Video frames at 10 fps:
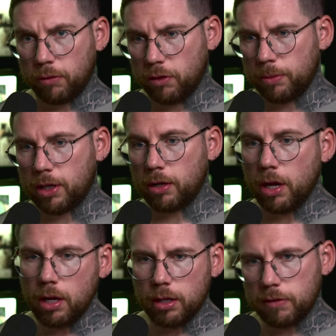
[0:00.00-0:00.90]
up and go,
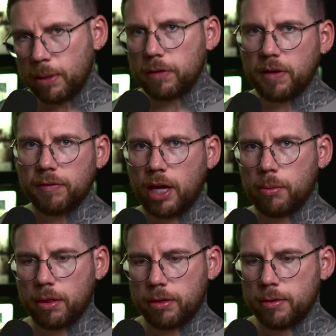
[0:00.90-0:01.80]
oh, they've made a 5k
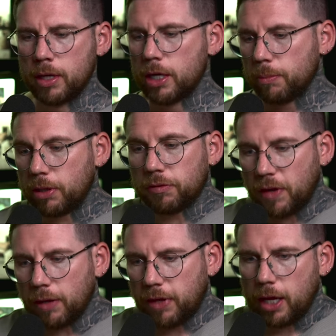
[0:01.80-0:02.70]
month. But it's
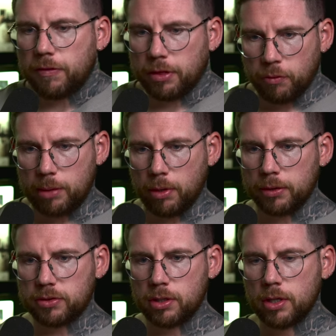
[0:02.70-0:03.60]
5k for 3
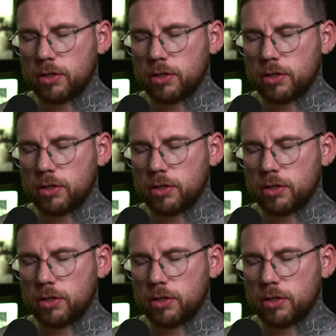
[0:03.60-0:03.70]
months,